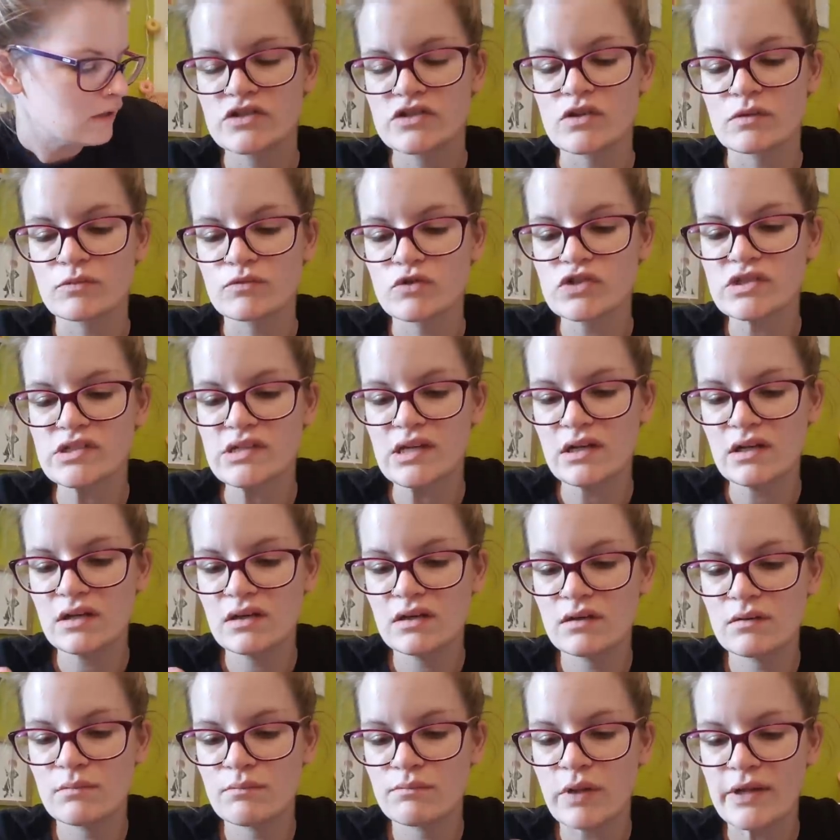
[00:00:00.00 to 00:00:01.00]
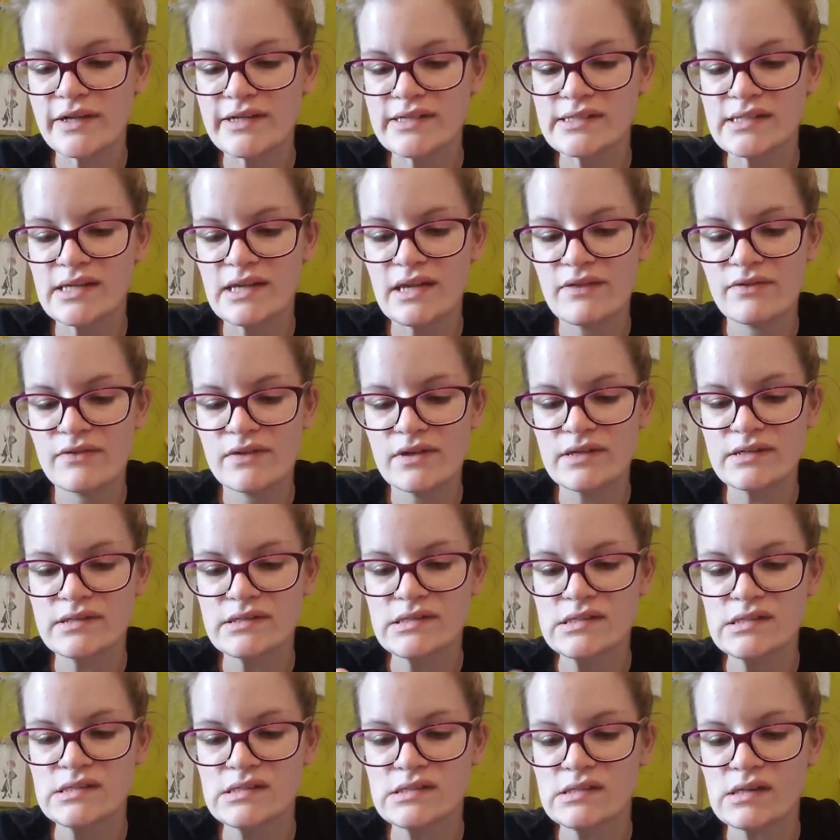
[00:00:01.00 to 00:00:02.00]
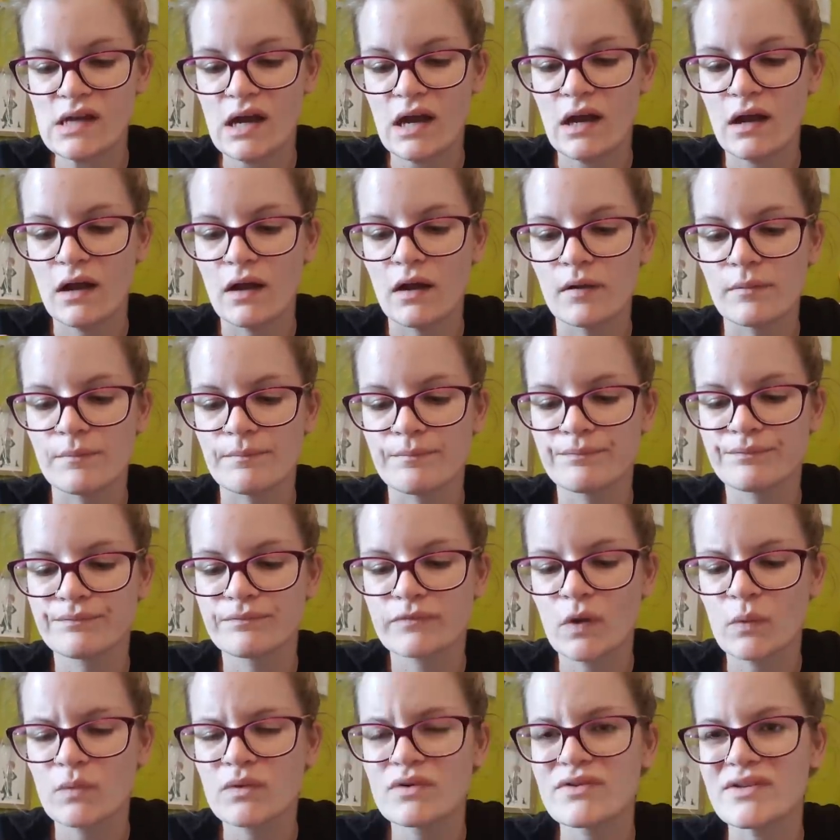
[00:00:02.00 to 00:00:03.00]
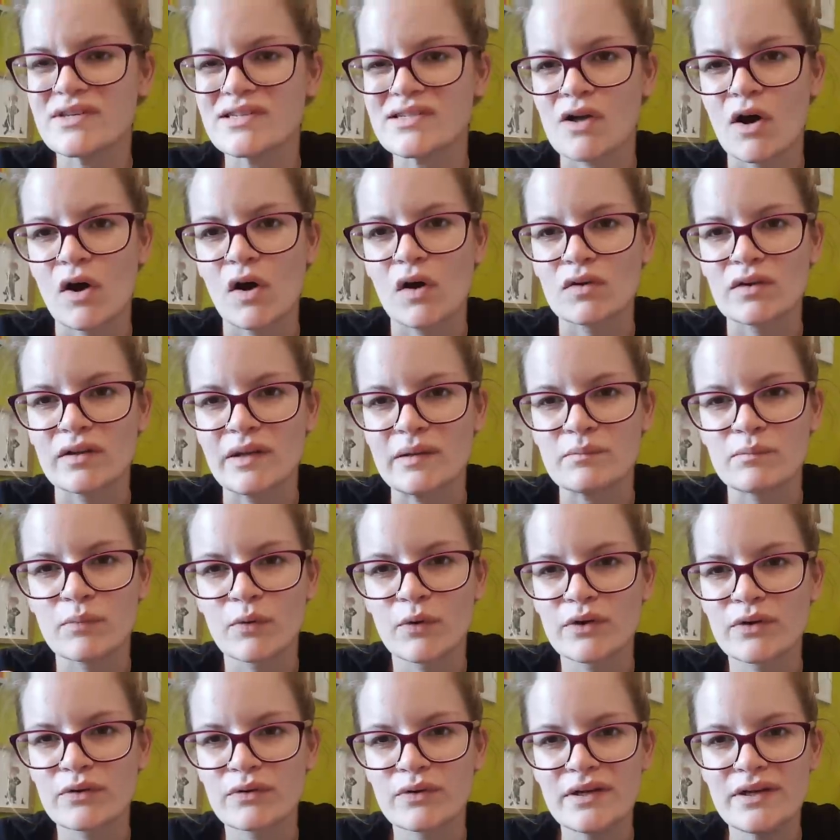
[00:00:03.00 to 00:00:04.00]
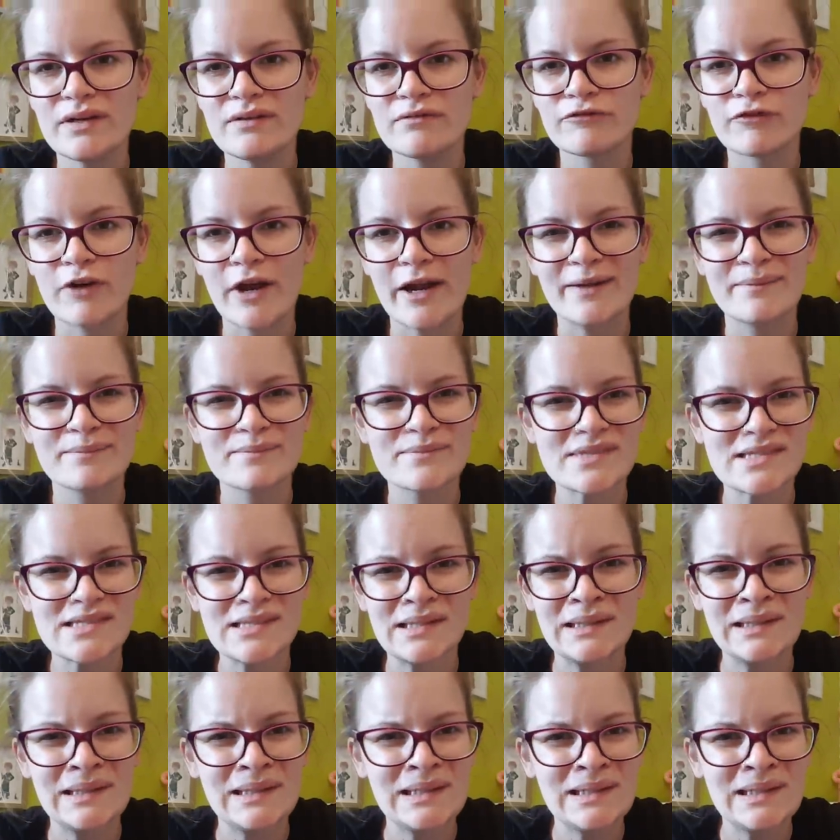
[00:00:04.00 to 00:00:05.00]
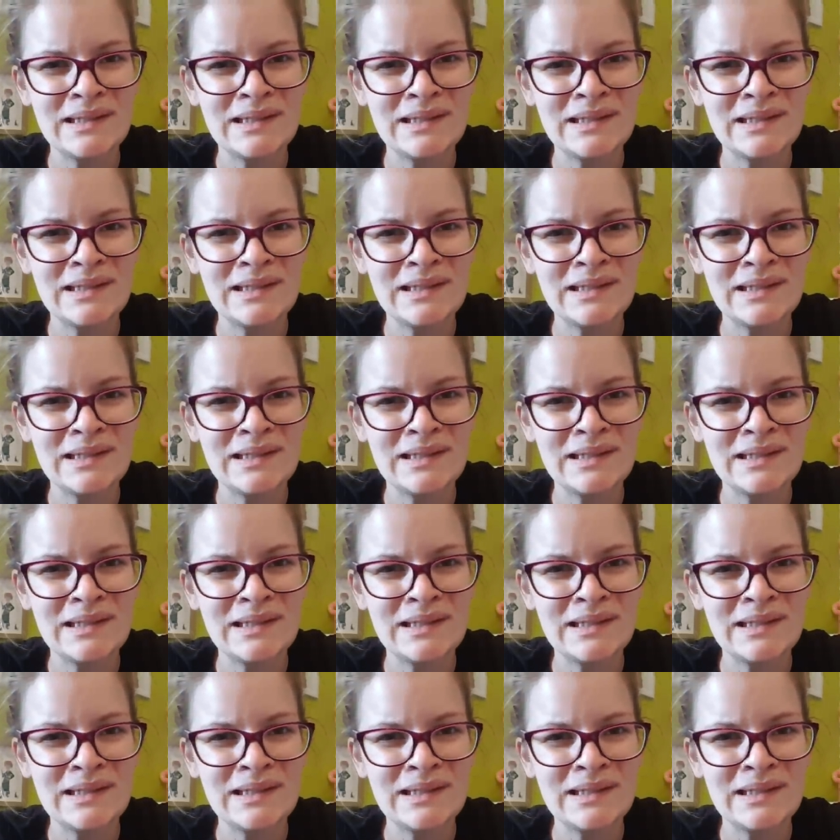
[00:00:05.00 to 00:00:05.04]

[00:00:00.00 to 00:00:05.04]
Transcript: So I'm just gonna place it in this, um, what are these called? Embroidery frames?